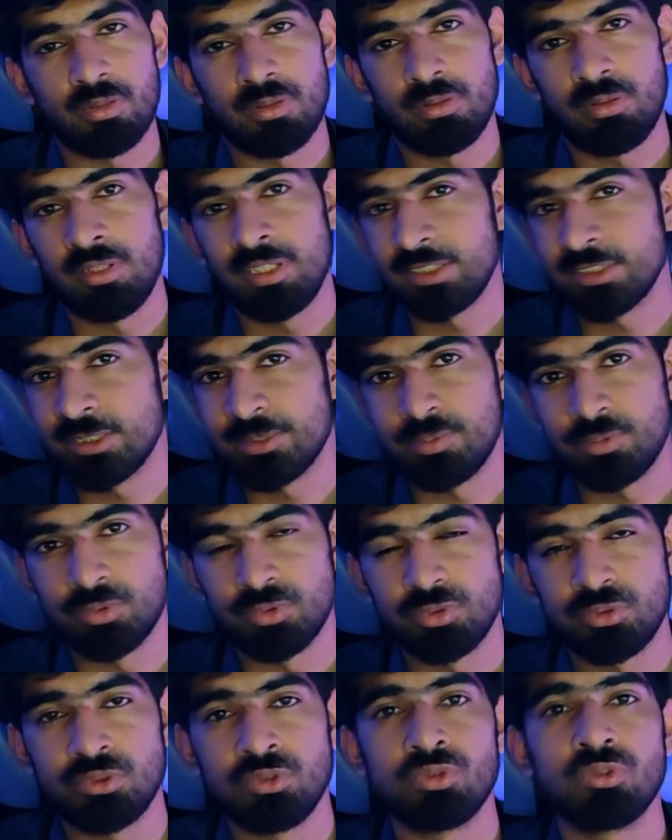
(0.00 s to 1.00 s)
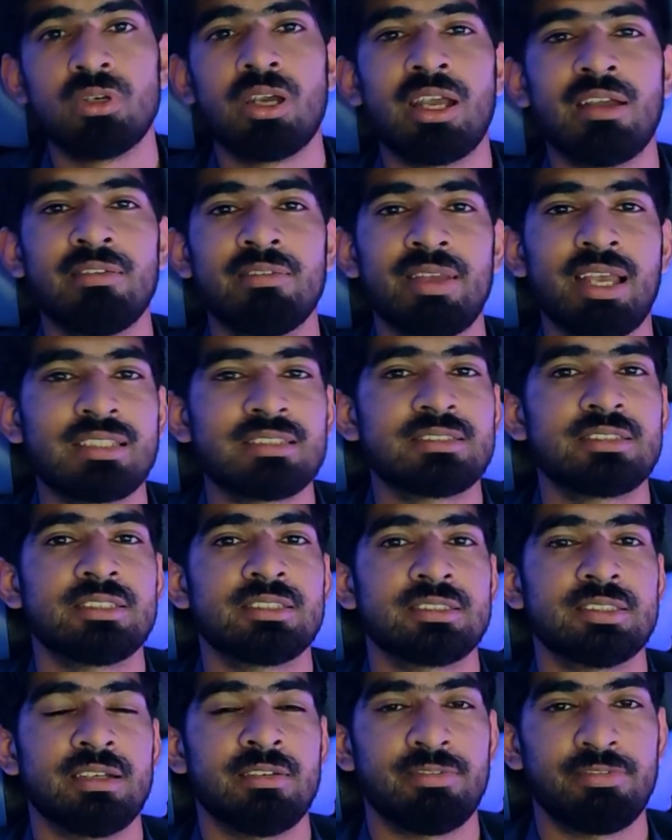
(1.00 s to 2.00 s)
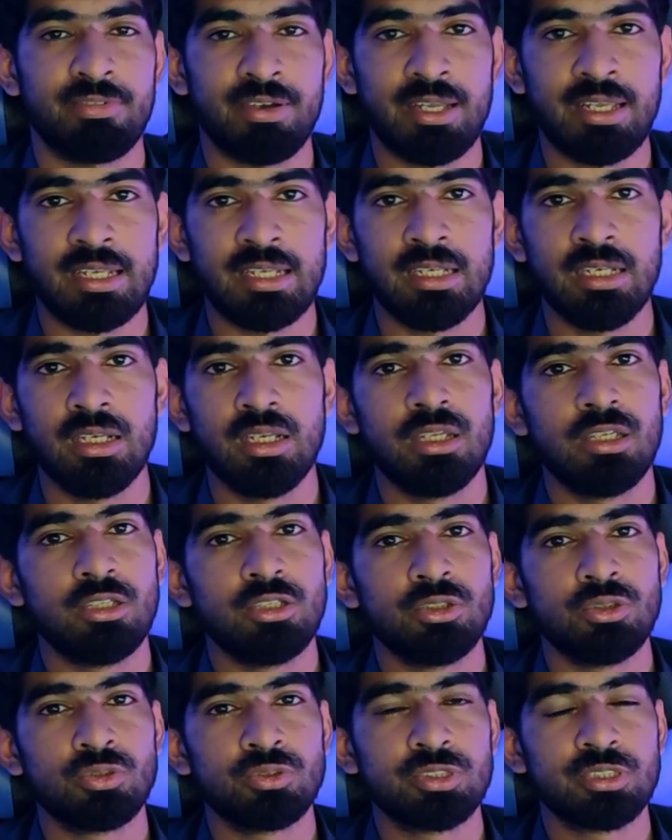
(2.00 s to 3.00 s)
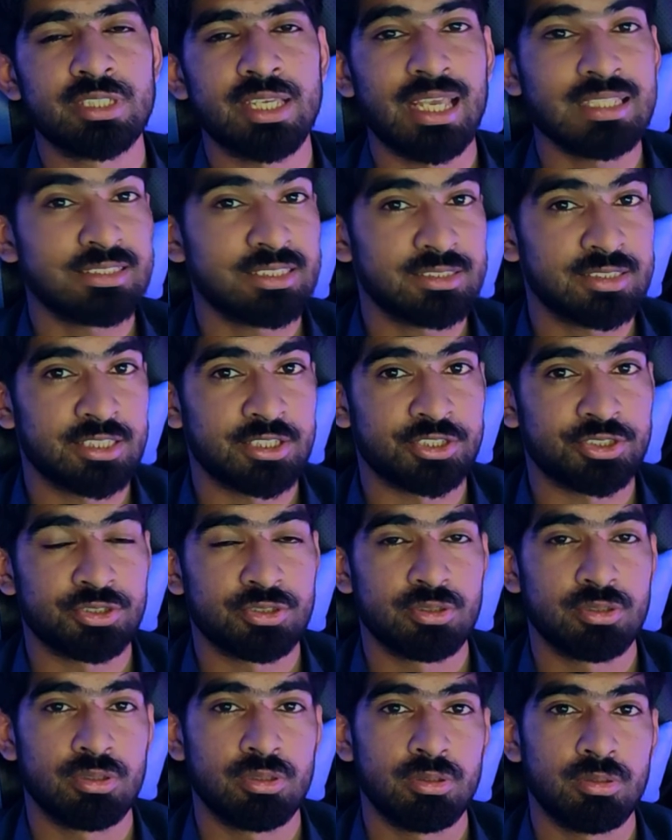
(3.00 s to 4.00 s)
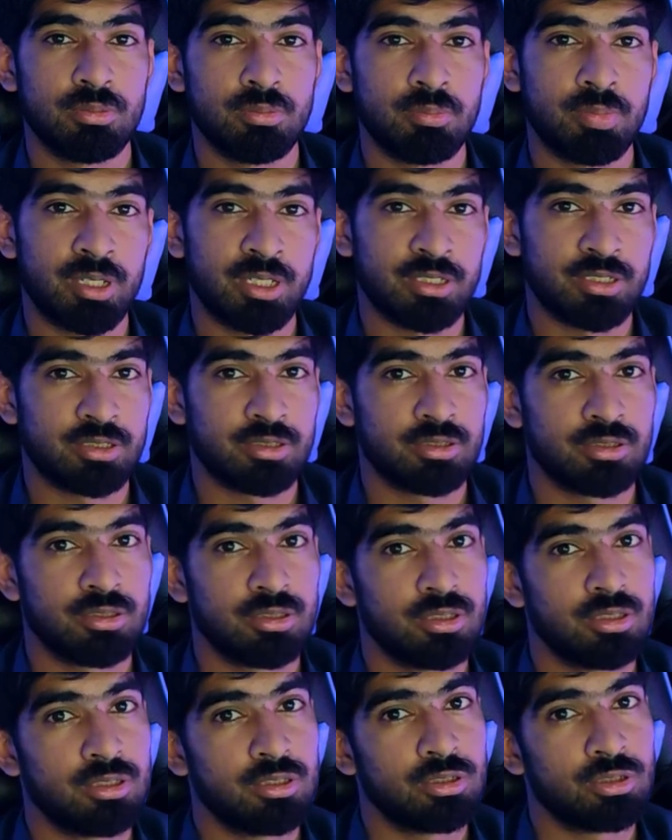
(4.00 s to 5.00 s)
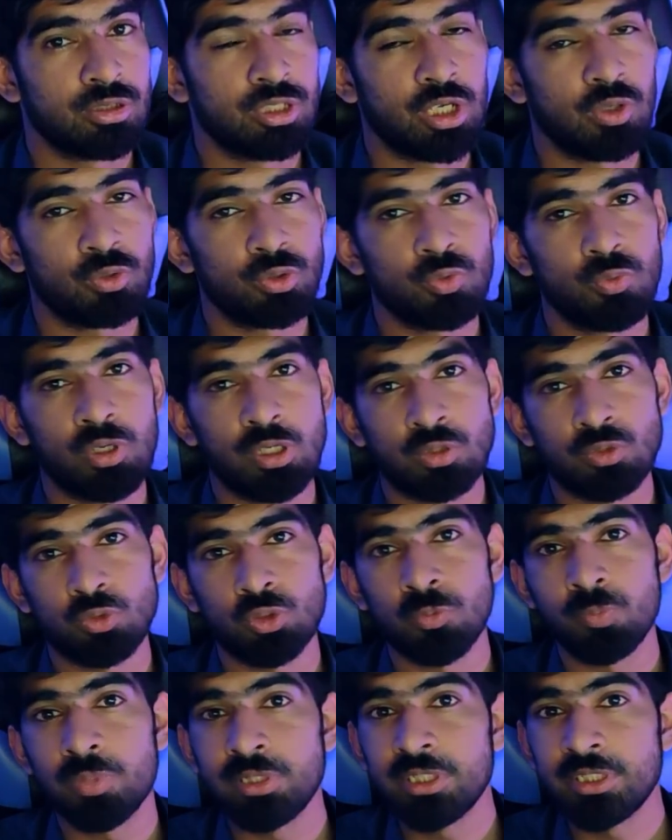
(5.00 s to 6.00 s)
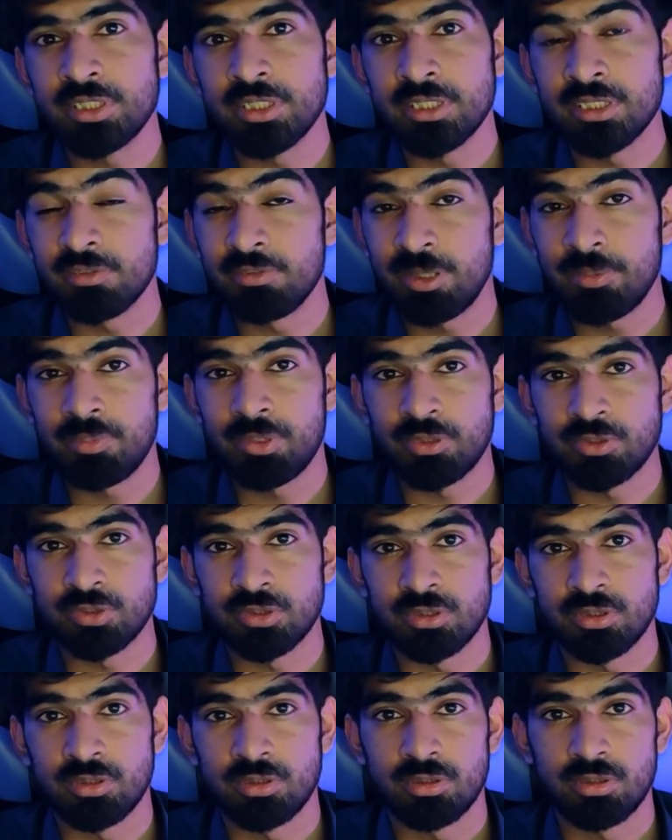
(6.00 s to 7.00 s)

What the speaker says: Let's suppose you have accessed a file using SSH, but now you want to open it in the web browser.